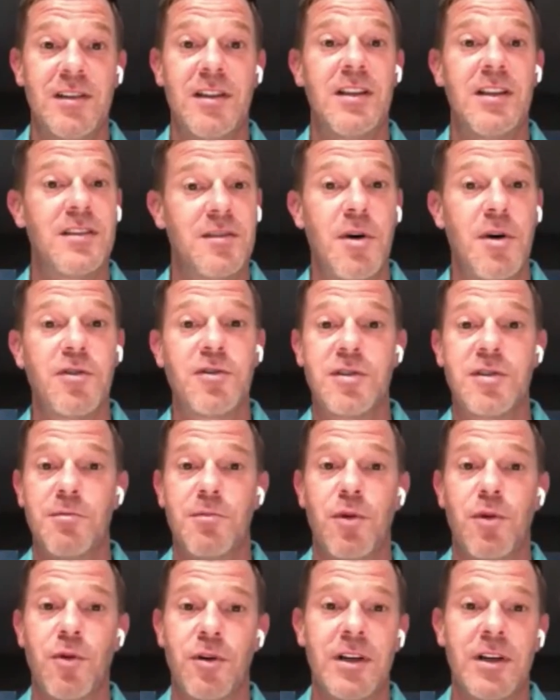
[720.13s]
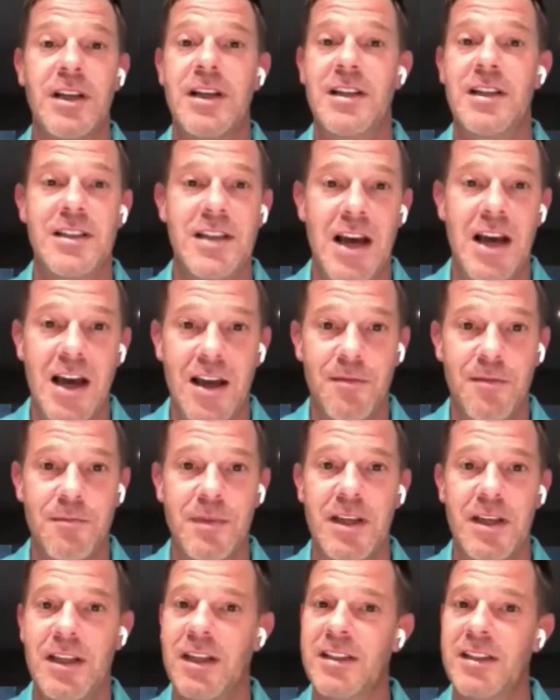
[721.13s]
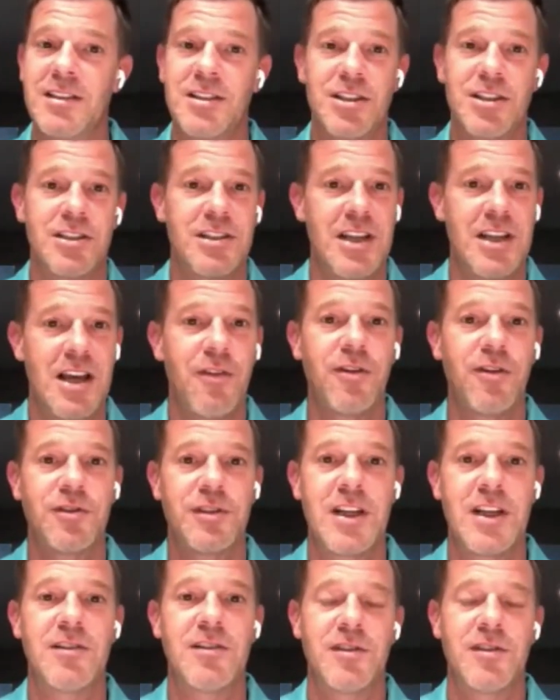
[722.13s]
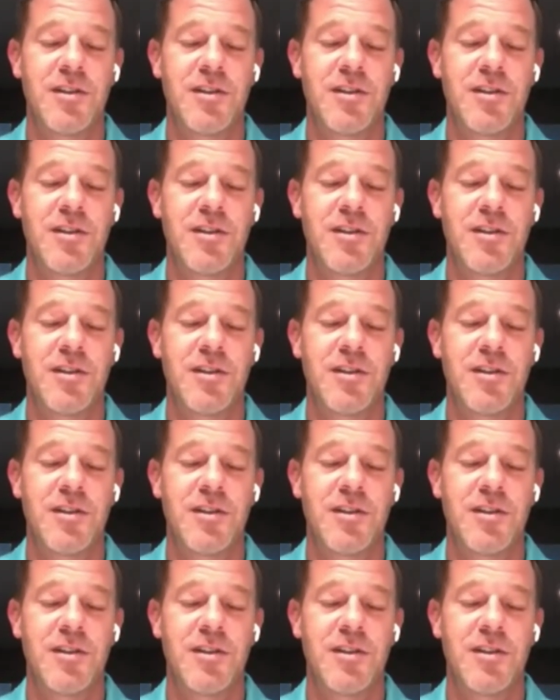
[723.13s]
that's most important at a time, and let's just nail those down.